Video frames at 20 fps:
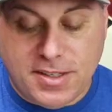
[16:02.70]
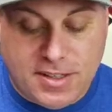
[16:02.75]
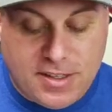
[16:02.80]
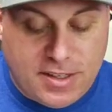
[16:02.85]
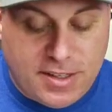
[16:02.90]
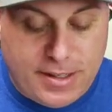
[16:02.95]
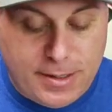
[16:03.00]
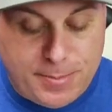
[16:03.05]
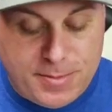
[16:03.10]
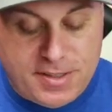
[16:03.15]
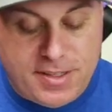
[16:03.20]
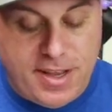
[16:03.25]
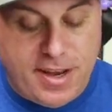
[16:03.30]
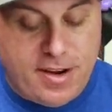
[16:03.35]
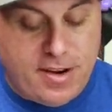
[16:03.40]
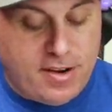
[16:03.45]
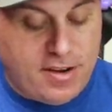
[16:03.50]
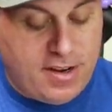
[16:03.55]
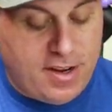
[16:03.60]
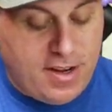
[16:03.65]
Eclipse
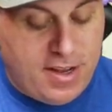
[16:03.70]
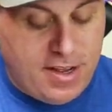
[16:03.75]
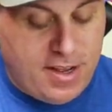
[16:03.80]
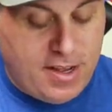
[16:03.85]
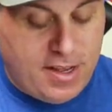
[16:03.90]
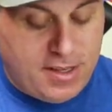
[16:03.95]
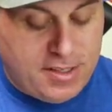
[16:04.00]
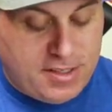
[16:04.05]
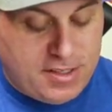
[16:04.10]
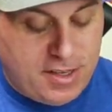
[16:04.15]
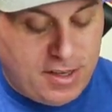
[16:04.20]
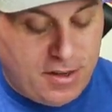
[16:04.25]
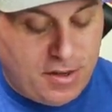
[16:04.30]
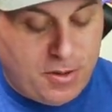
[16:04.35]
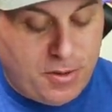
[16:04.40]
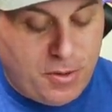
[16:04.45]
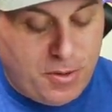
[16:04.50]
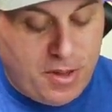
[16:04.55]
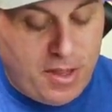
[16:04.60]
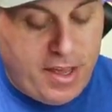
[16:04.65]
there.
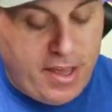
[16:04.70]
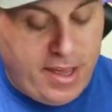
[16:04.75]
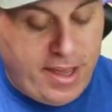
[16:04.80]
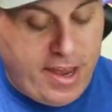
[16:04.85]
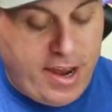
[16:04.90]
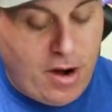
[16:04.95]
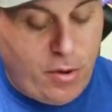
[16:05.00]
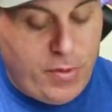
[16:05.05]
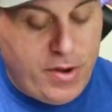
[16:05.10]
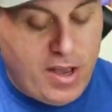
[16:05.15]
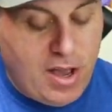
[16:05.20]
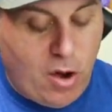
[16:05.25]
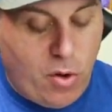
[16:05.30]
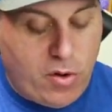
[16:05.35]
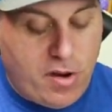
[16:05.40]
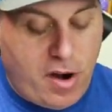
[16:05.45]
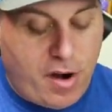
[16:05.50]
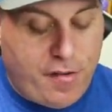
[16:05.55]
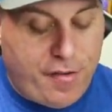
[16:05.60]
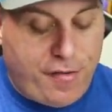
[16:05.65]
So here we
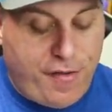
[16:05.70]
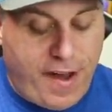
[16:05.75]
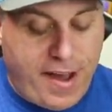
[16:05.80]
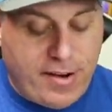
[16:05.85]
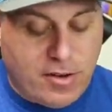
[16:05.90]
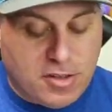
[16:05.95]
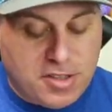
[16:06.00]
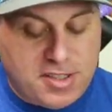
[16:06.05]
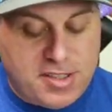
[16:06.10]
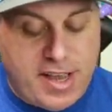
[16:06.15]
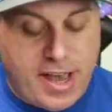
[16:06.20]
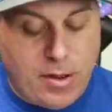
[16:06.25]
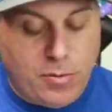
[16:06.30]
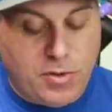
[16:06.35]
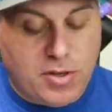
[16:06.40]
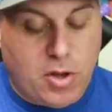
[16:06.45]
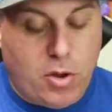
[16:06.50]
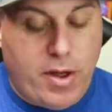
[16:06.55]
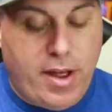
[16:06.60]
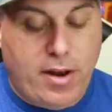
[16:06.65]
go in our final set.
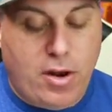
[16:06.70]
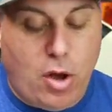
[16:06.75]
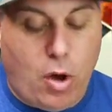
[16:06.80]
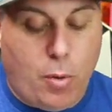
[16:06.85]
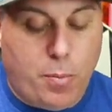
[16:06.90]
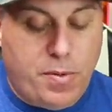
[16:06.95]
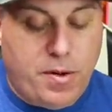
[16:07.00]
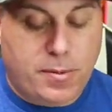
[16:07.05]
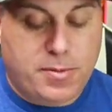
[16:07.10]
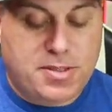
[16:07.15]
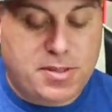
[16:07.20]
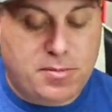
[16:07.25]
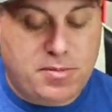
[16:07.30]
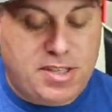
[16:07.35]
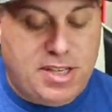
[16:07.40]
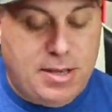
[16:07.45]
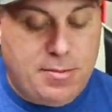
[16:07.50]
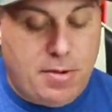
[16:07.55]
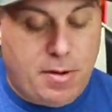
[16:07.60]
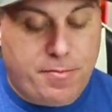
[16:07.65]
We'll go ahead and open up some
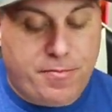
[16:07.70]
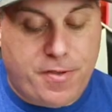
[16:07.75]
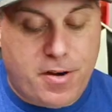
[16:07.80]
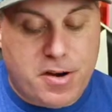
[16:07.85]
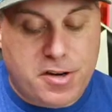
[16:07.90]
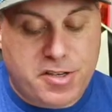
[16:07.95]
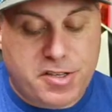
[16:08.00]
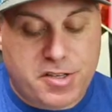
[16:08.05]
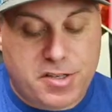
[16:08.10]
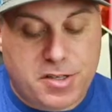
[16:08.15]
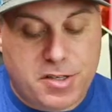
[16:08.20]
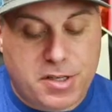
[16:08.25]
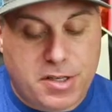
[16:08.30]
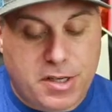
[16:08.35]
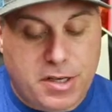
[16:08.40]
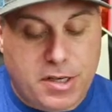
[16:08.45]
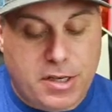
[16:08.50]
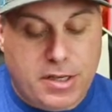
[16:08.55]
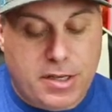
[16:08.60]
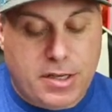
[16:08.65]
team up
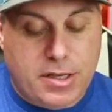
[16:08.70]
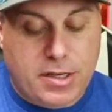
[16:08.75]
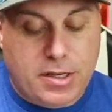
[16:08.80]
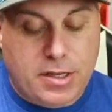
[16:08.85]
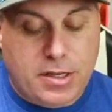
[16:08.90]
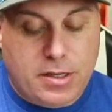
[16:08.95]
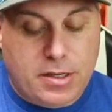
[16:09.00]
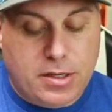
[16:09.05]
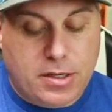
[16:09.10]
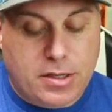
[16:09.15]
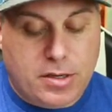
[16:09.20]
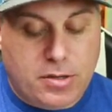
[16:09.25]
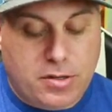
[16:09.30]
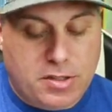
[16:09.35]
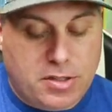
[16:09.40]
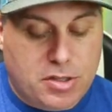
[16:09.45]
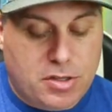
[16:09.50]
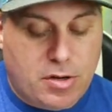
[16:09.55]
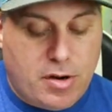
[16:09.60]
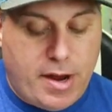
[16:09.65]
first.
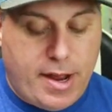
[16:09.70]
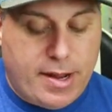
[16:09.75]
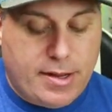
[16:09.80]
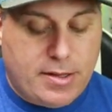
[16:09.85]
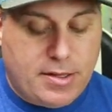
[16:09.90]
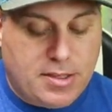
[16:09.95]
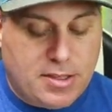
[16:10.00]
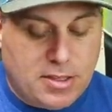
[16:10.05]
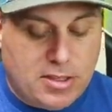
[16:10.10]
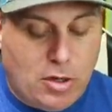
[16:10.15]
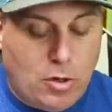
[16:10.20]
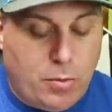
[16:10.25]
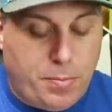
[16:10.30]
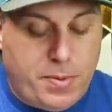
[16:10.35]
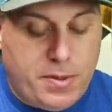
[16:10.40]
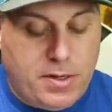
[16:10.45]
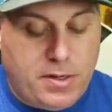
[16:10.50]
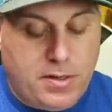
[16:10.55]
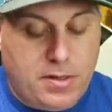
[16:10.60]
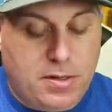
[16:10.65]
Let's crack this
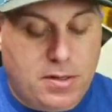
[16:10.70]
open.